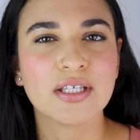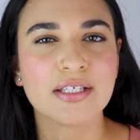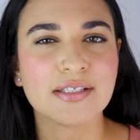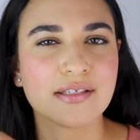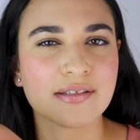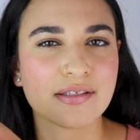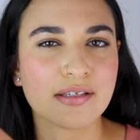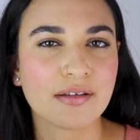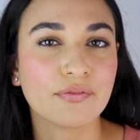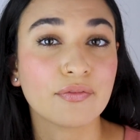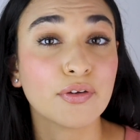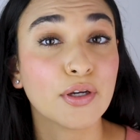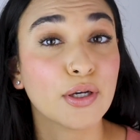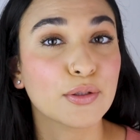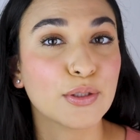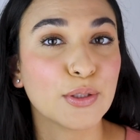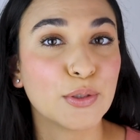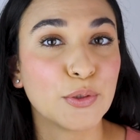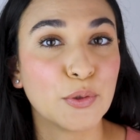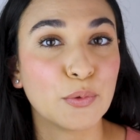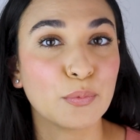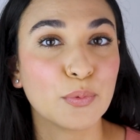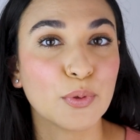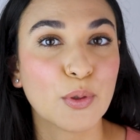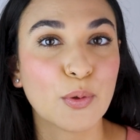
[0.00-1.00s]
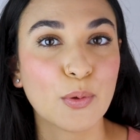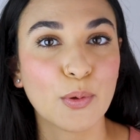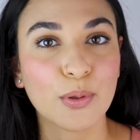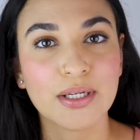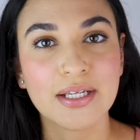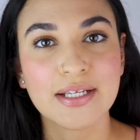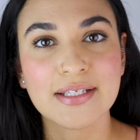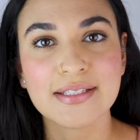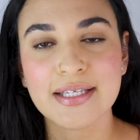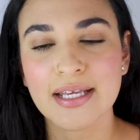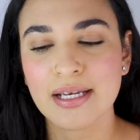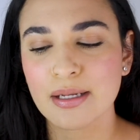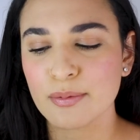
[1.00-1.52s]
This is a fairly new
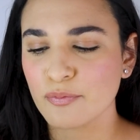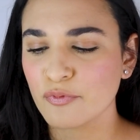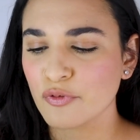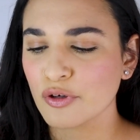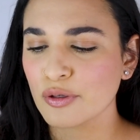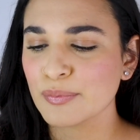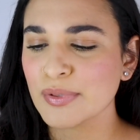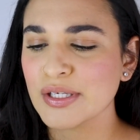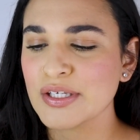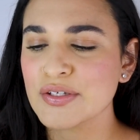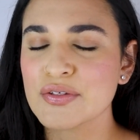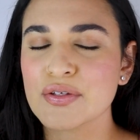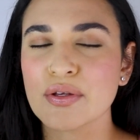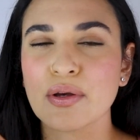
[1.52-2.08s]
recording setup for me,